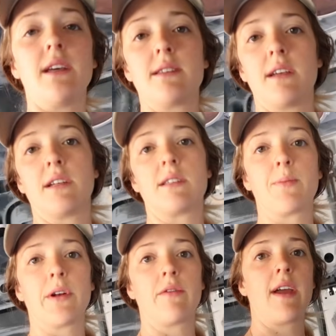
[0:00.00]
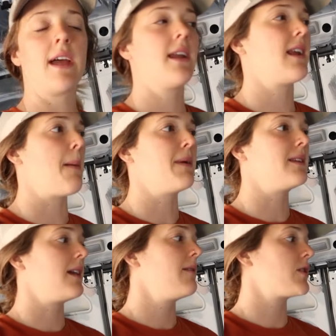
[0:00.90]
this in a Sprinter van, and I
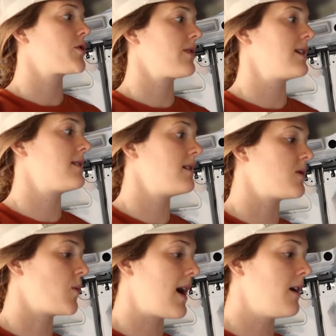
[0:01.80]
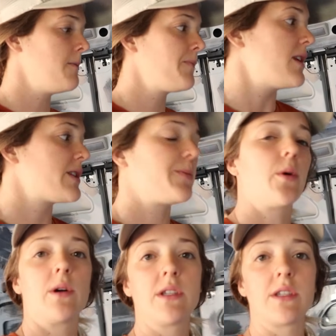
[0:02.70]
believe a Transit as well, the
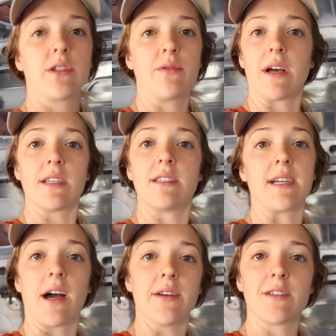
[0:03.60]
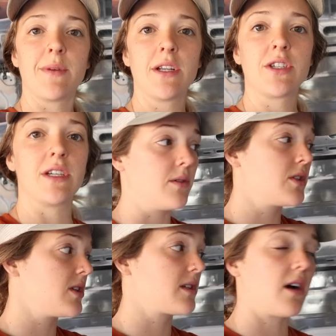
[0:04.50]
supports do not stick out as much, so you
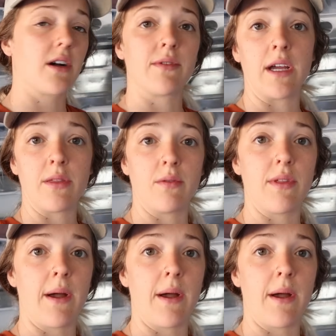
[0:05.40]
can just cut right through